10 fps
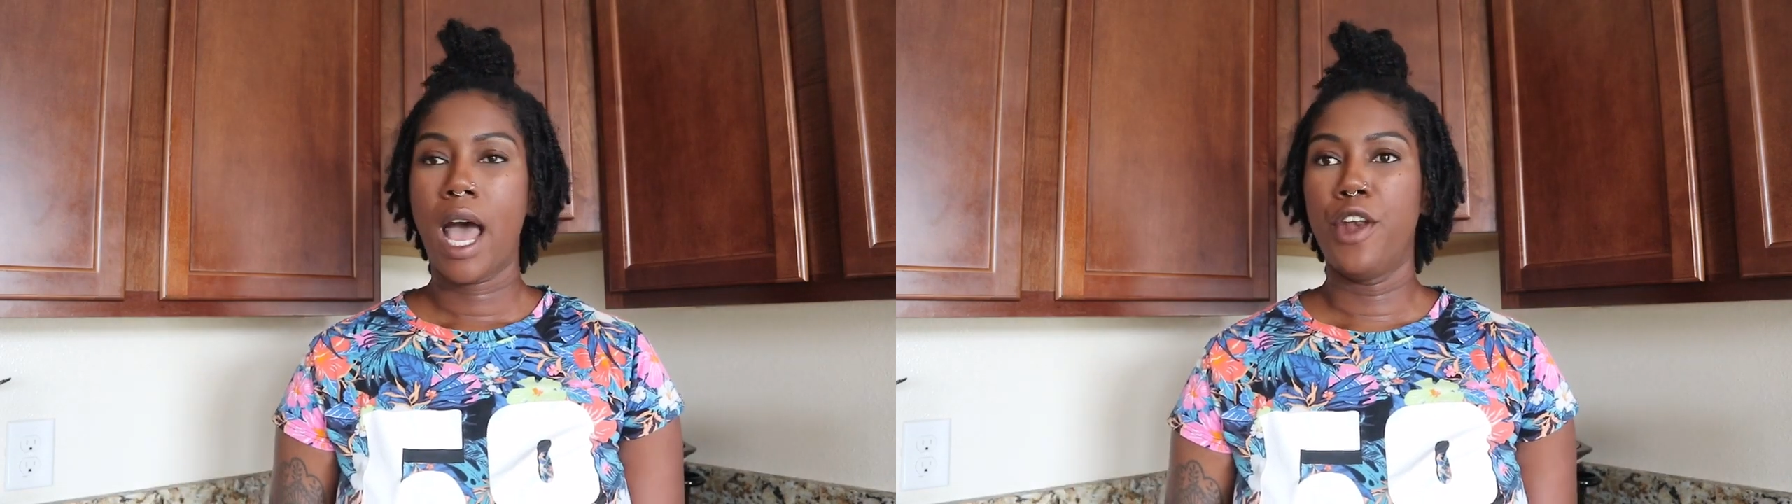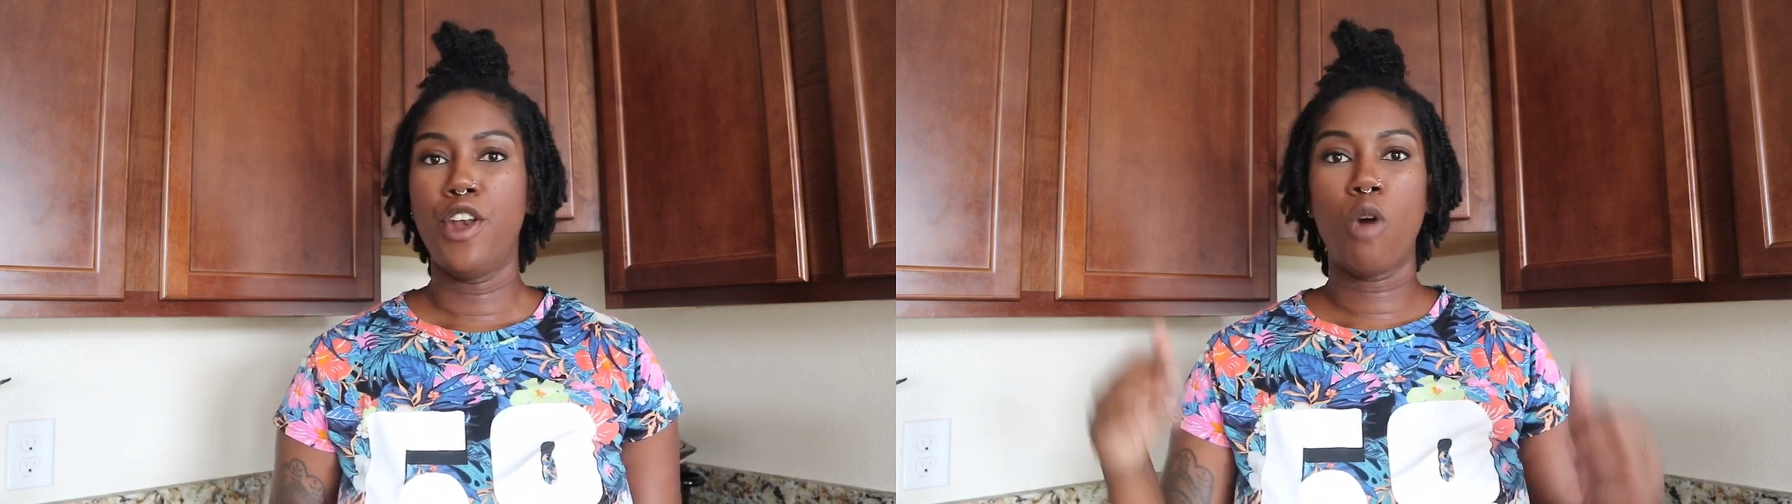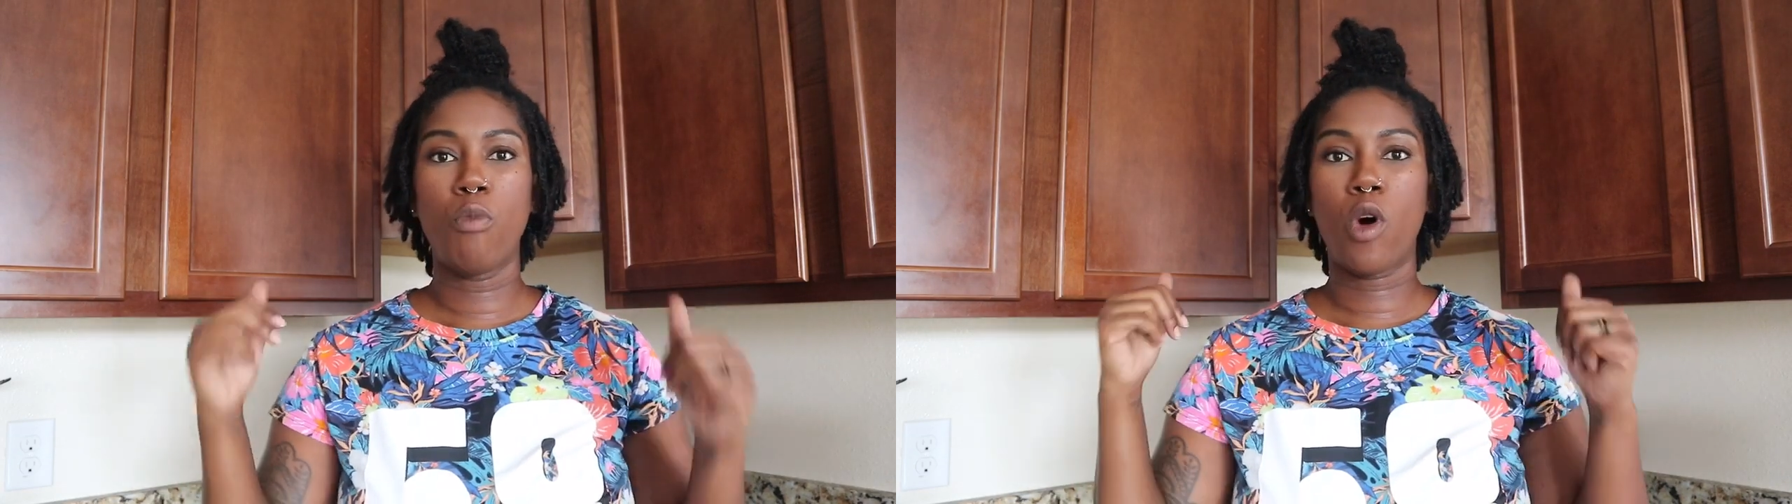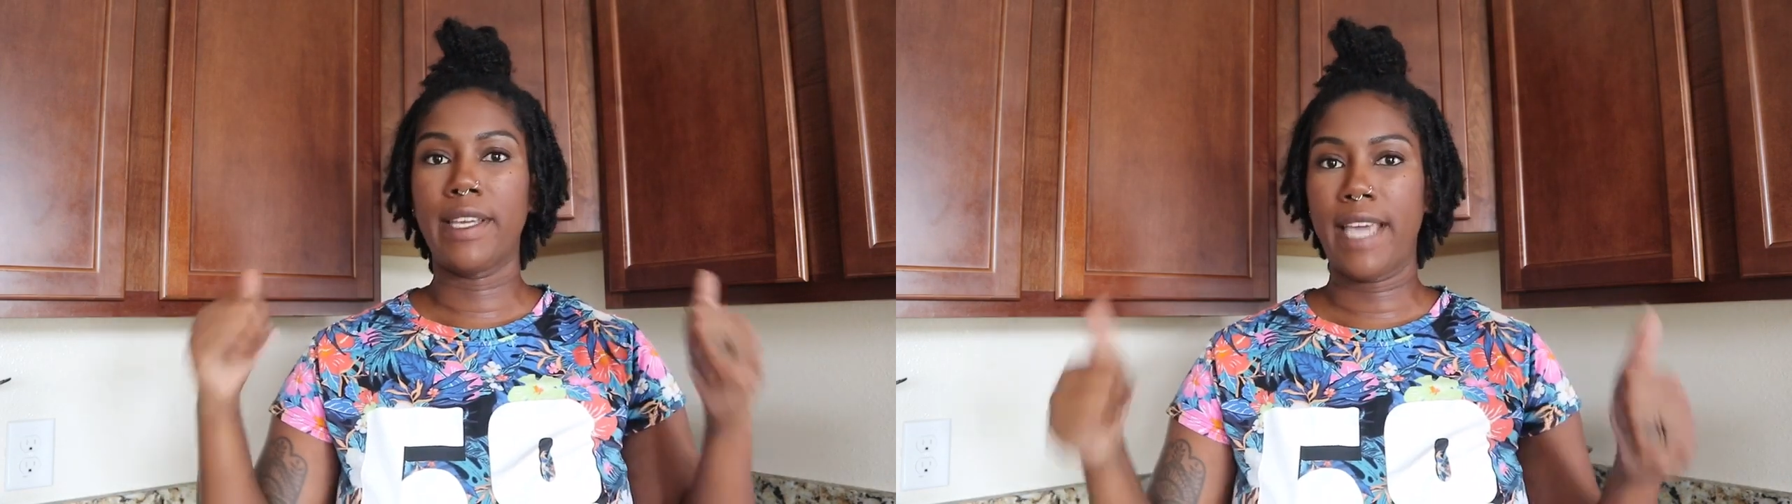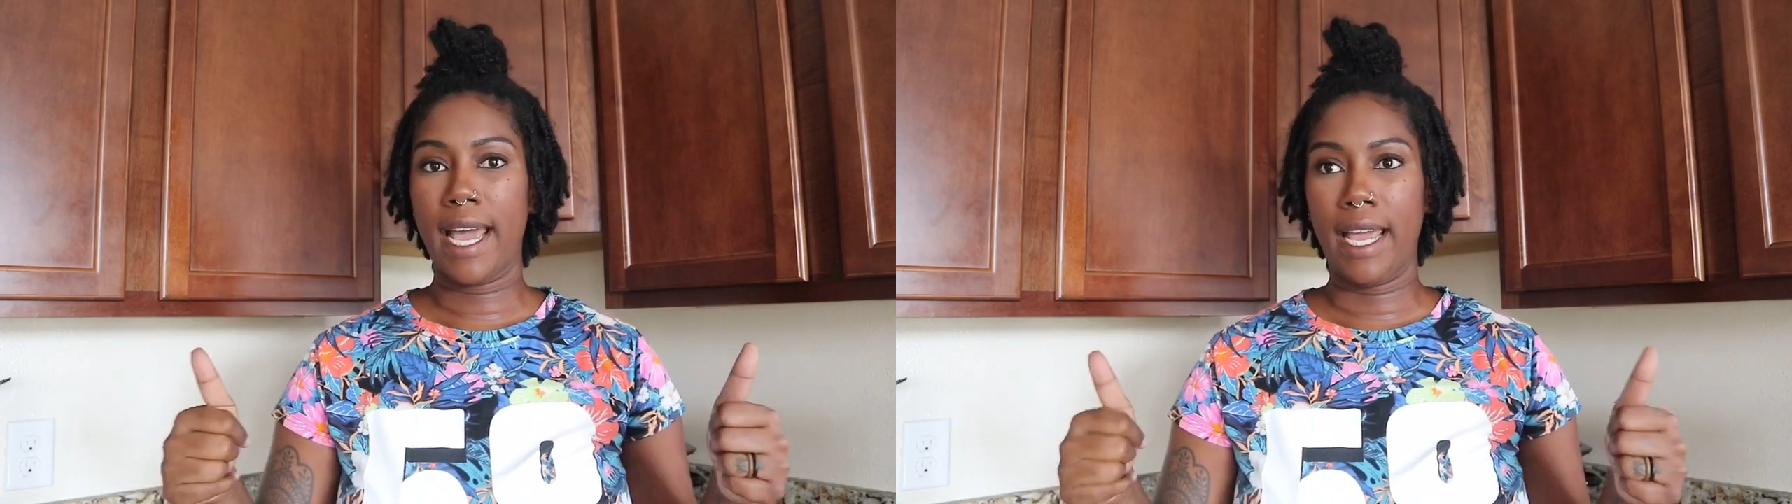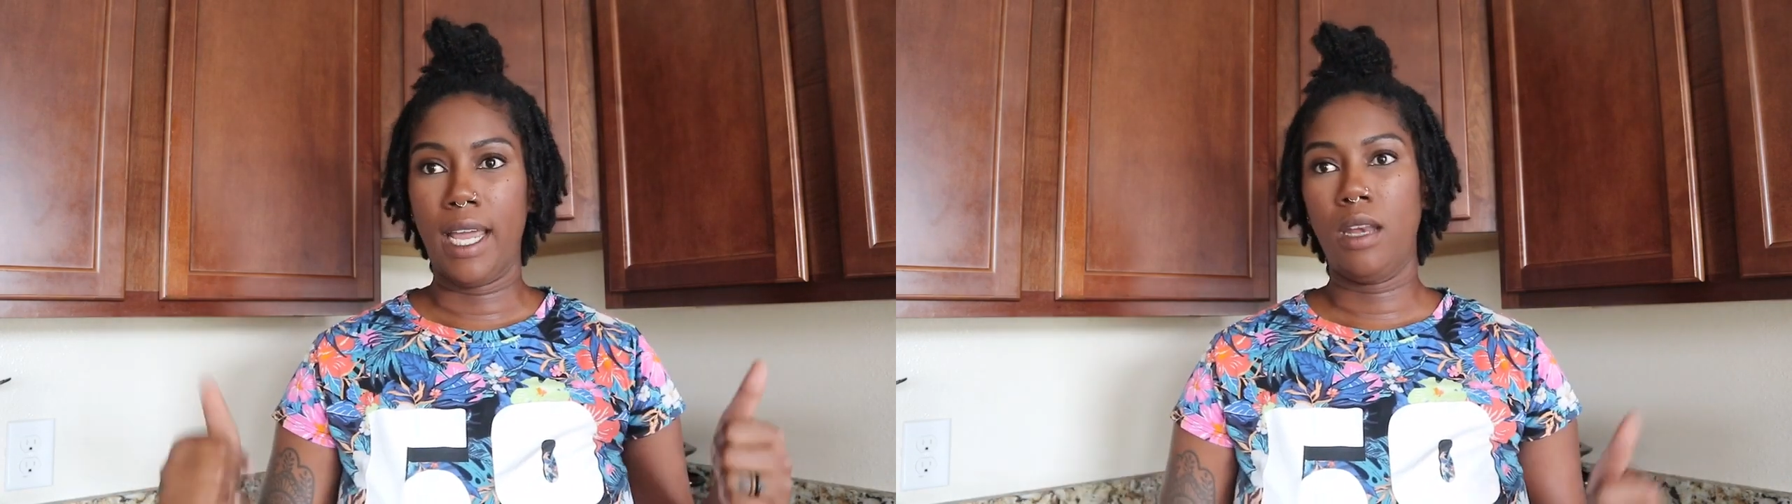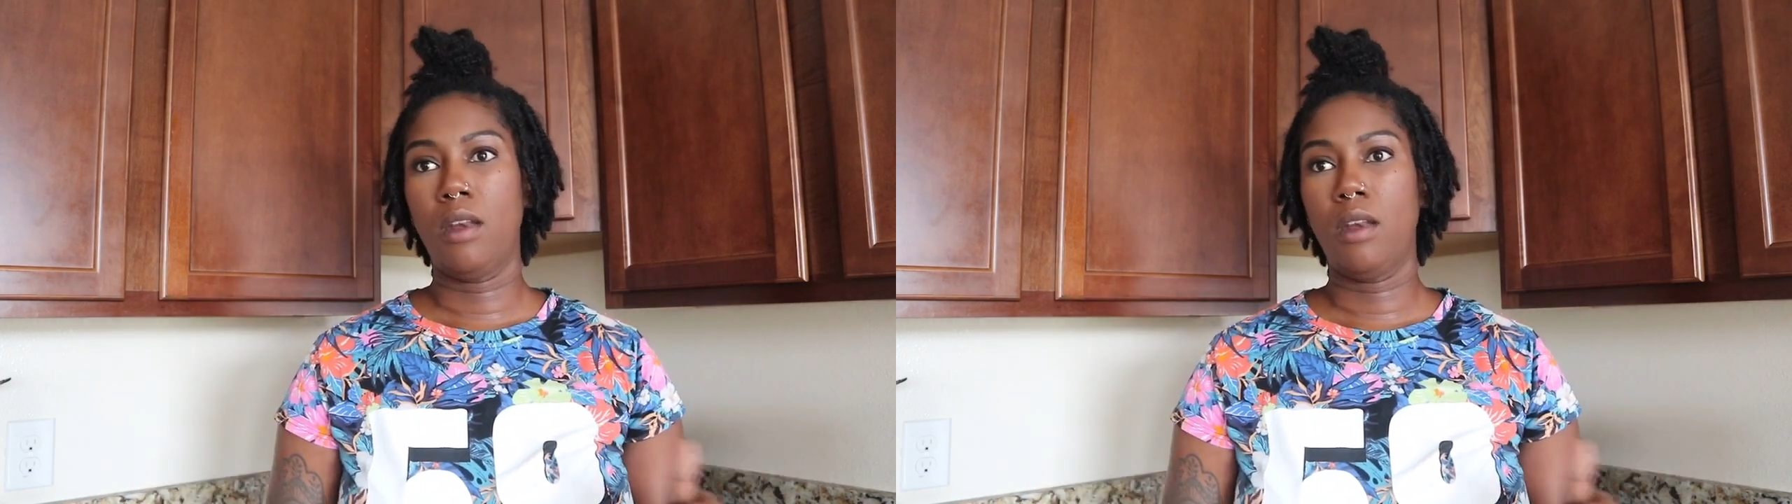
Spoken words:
No more Gain,